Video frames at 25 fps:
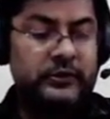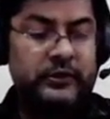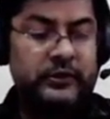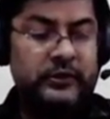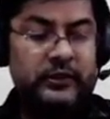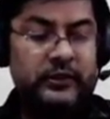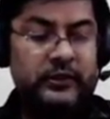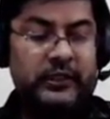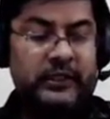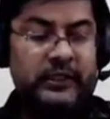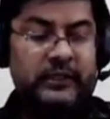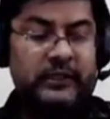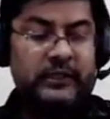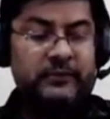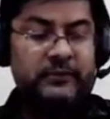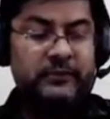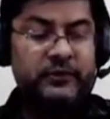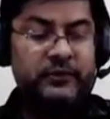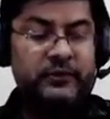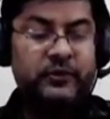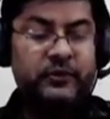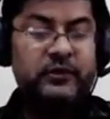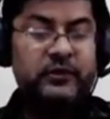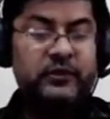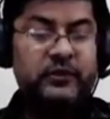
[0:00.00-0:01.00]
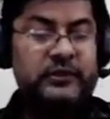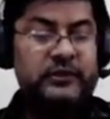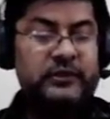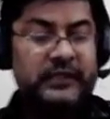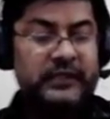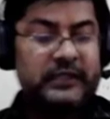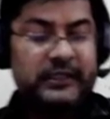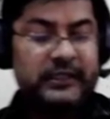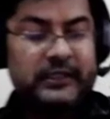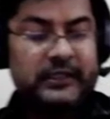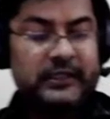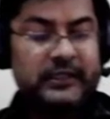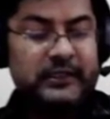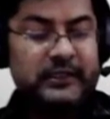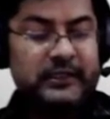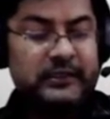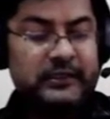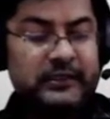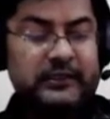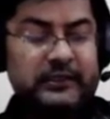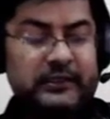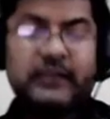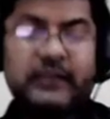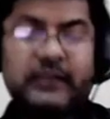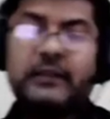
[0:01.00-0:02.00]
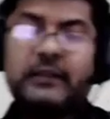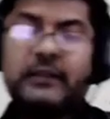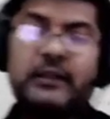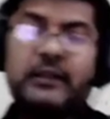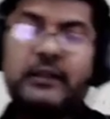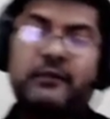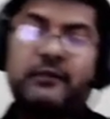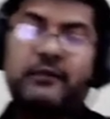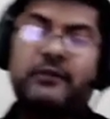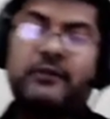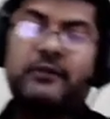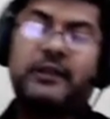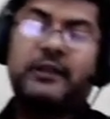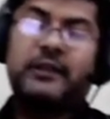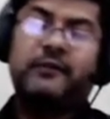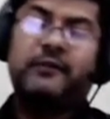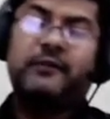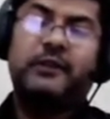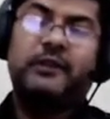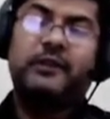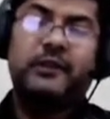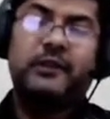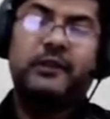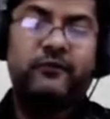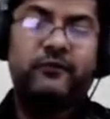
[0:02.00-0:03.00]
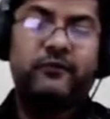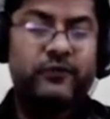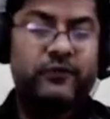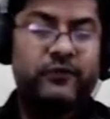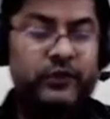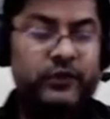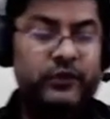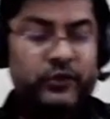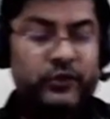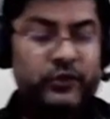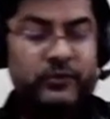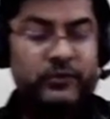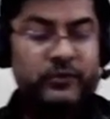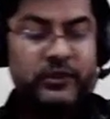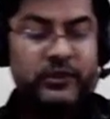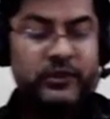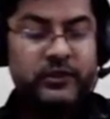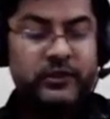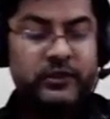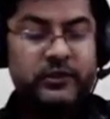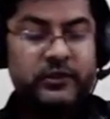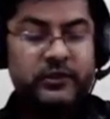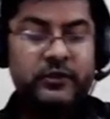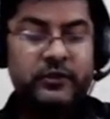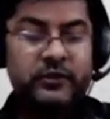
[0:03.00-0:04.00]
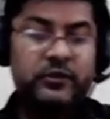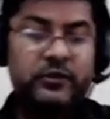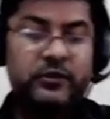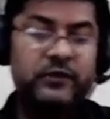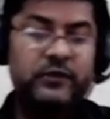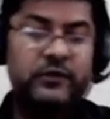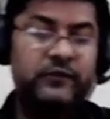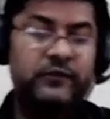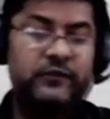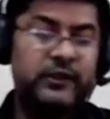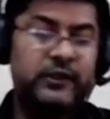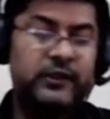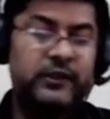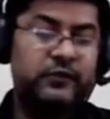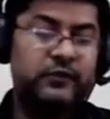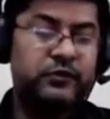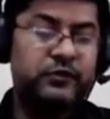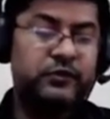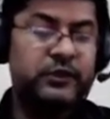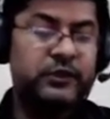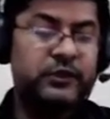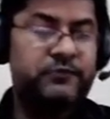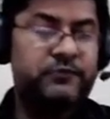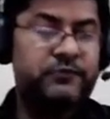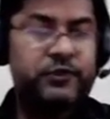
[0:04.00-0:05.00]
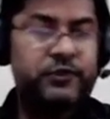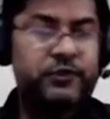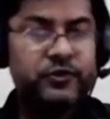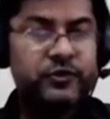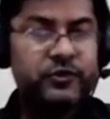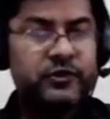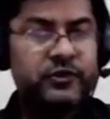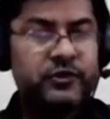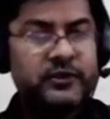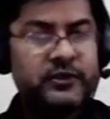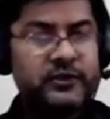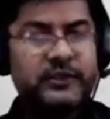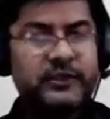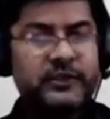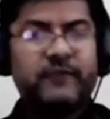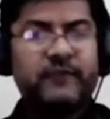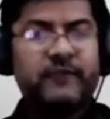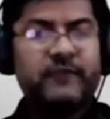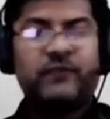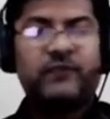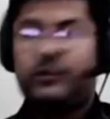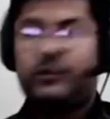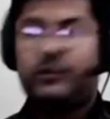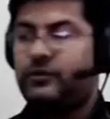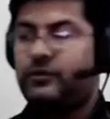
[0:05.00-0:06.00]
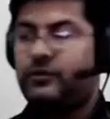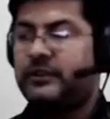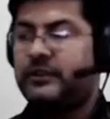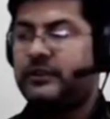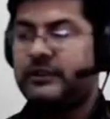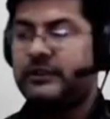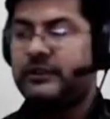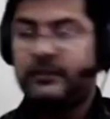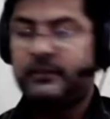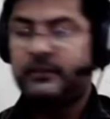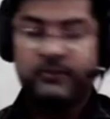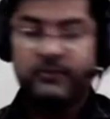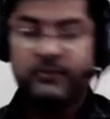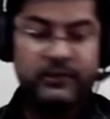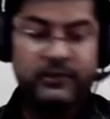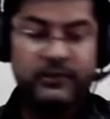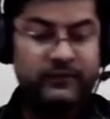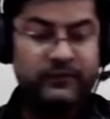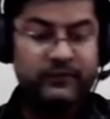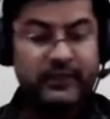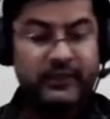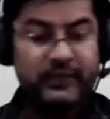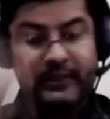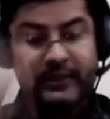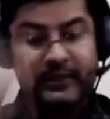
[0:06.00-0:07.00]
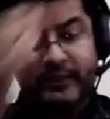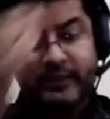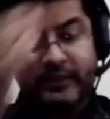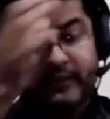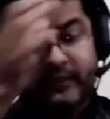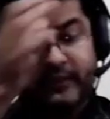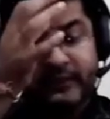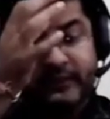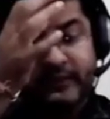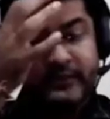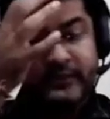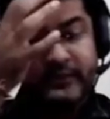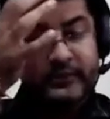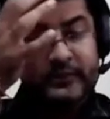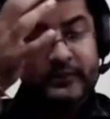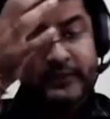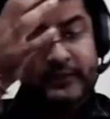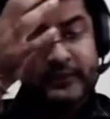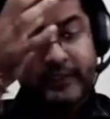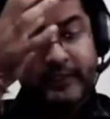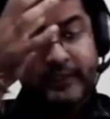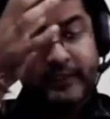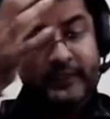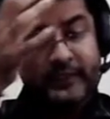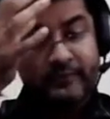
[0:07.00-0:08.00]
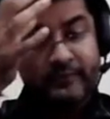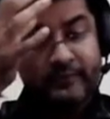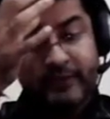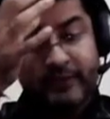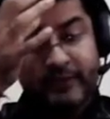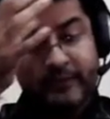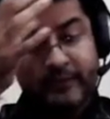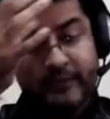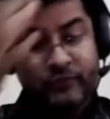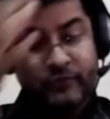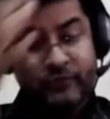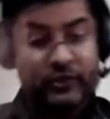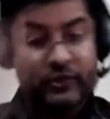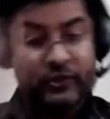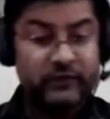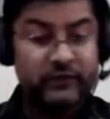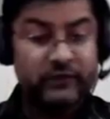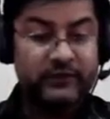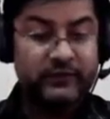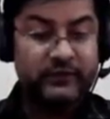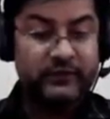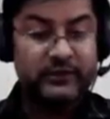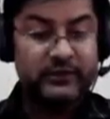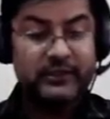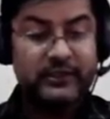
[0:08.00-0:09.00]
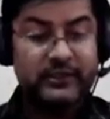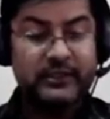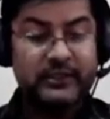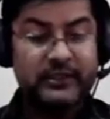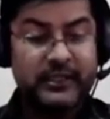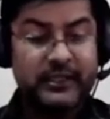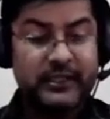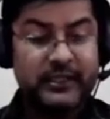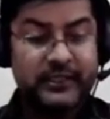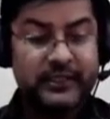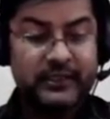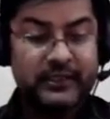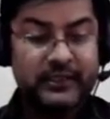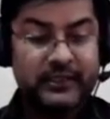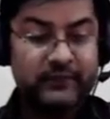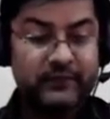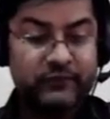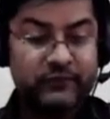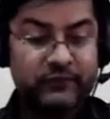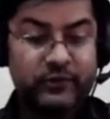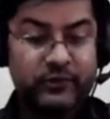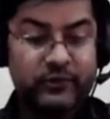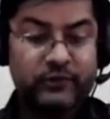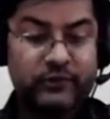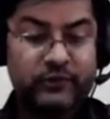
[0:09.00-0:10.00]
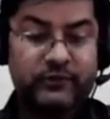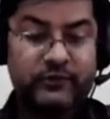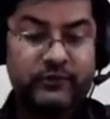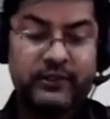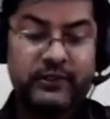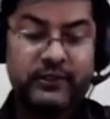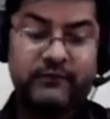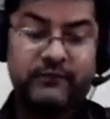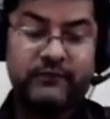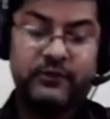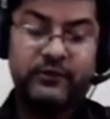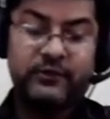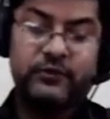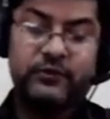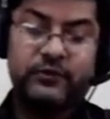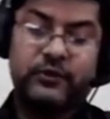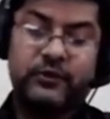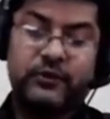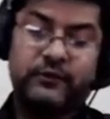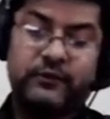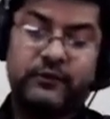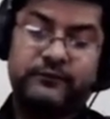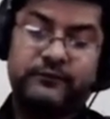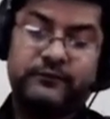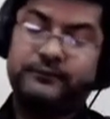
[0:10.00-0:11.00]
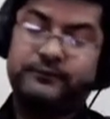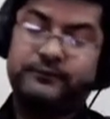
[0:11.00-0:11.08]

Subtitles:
let me solve second, then third one I will leave for you, because in all we have to substitute the same values and simplify. Second one I am solving, then directly fourth one I will solve.